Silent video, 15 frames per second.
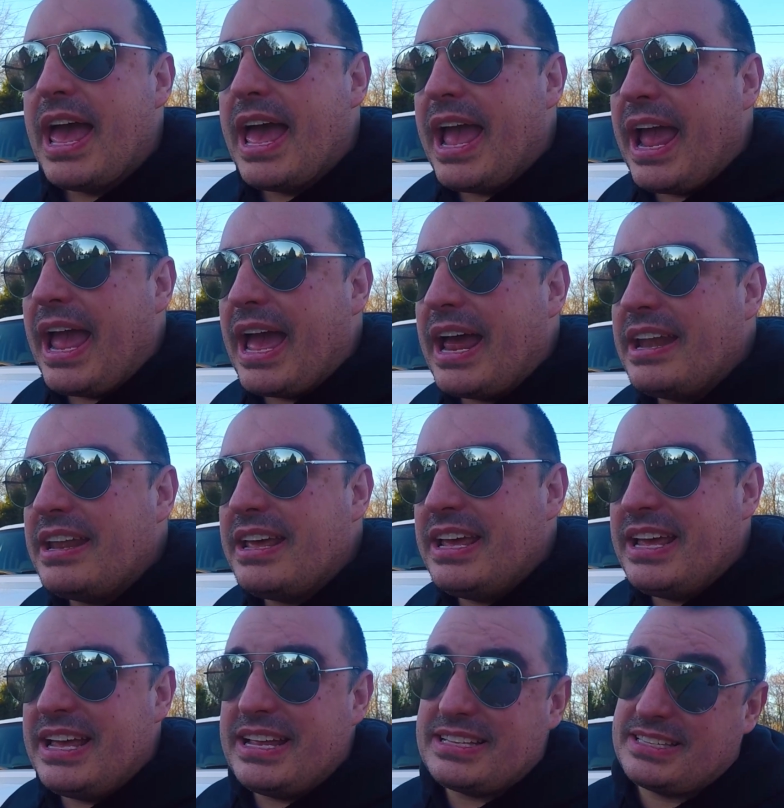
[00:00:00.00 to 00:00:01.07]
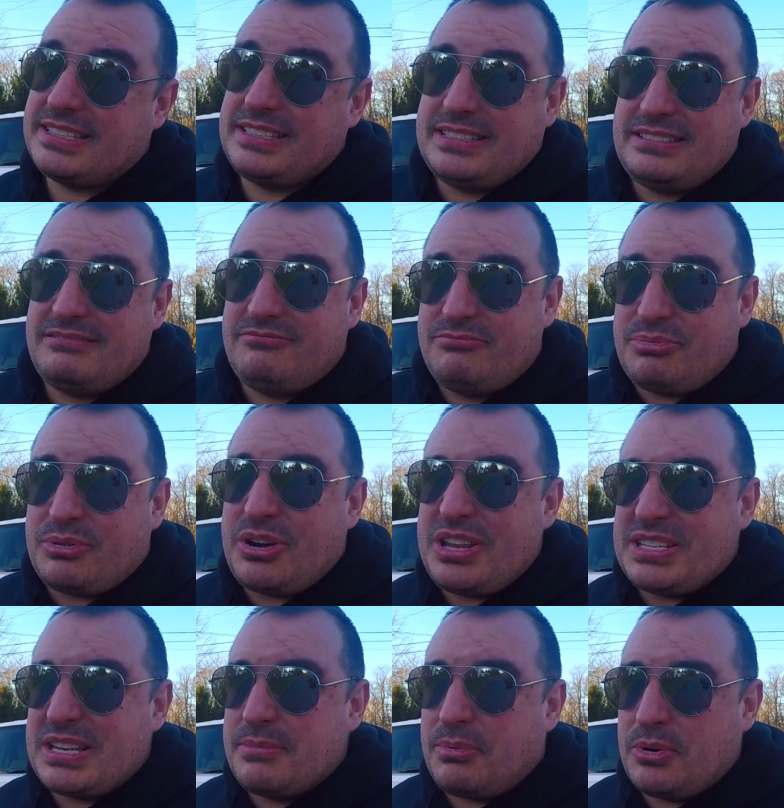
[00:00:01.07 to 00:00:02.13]
and it's pretty
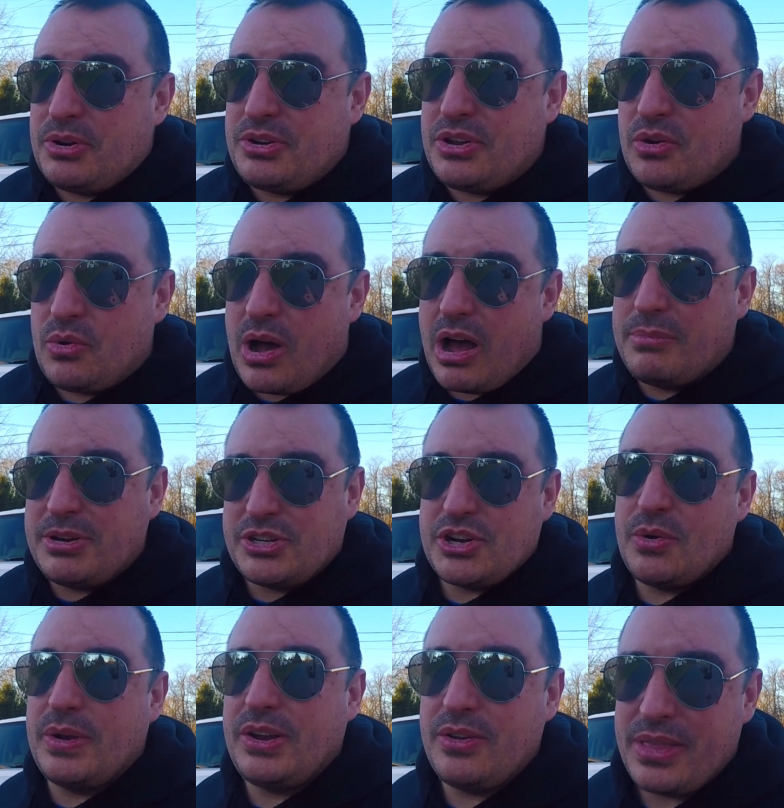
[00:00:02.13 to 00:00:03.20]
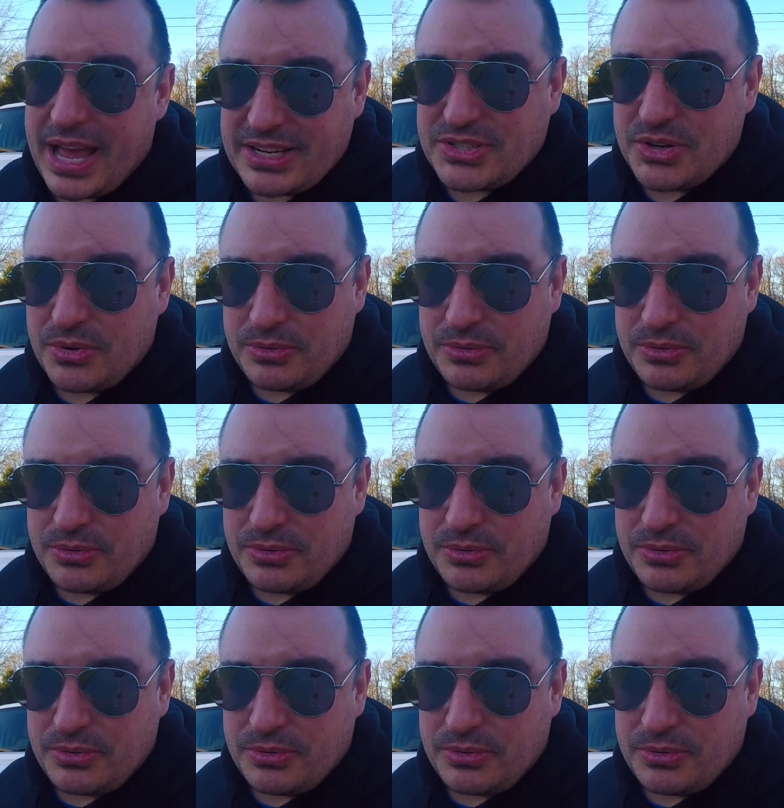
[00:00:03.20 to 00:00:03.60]
simple to do. I'll be showing you that soon.